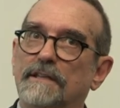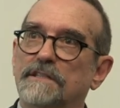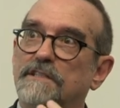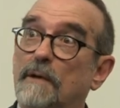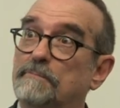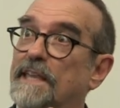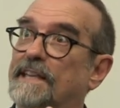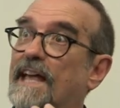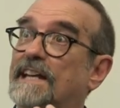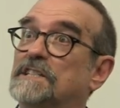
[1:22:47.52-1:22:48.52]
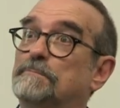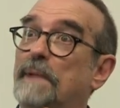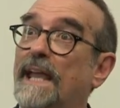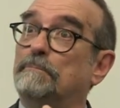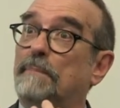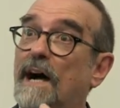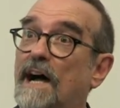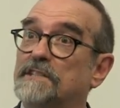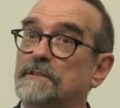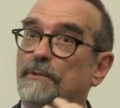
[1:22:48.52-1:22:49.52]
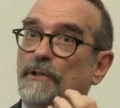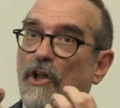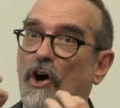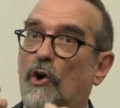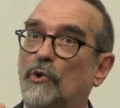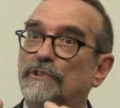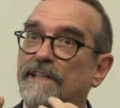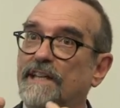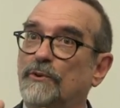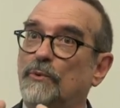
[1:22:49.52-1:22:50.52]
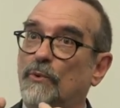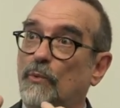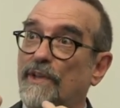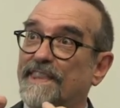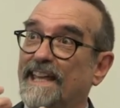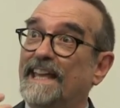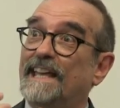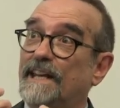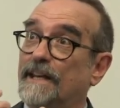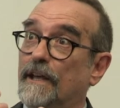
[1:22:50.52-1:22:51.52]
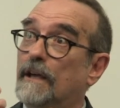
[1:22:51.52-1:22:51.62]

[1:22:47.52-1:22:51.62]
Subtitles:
something that is made possible only within